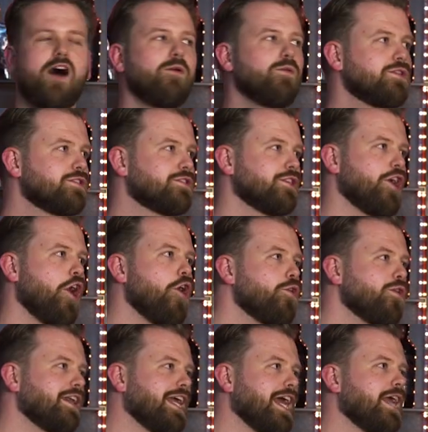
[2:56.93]
If I was
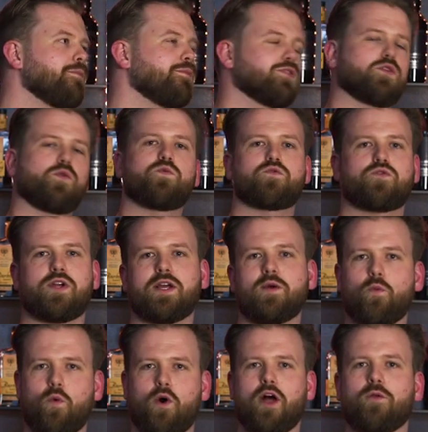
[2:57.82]
only able to
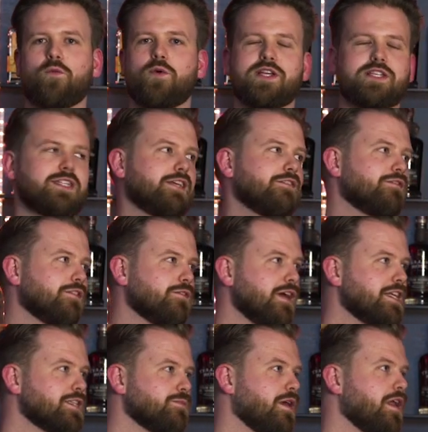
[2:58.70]
drink one whiskey
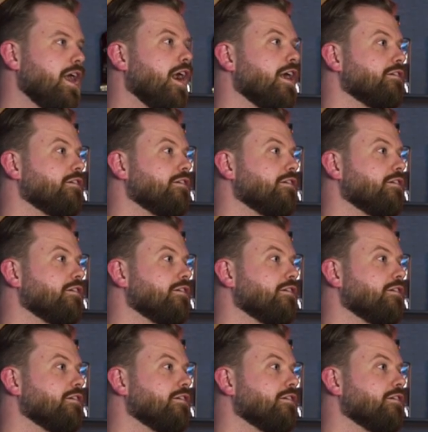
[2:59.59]
for the rest of my